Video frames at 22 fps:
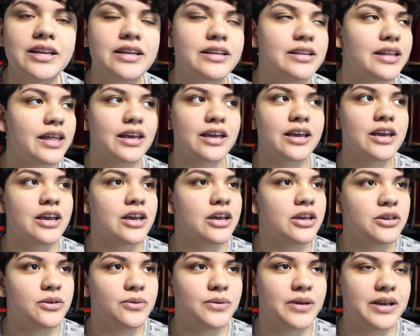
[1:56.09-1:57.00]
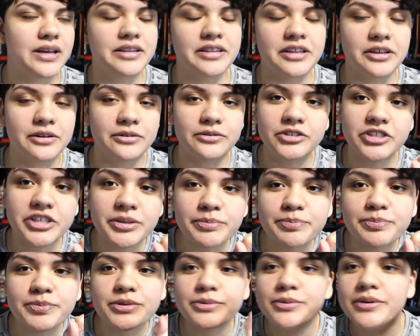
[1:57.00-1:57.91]
and like you get little
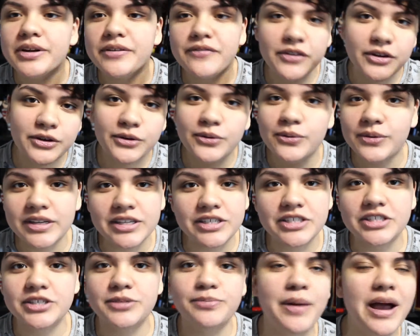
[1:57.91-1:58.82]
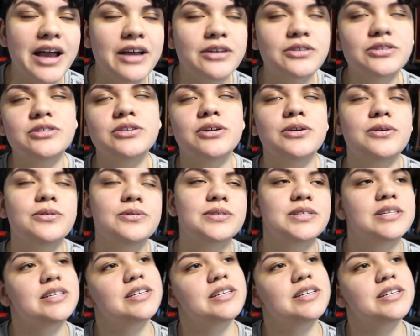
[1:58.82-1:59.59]
chips whenever you reach milestones,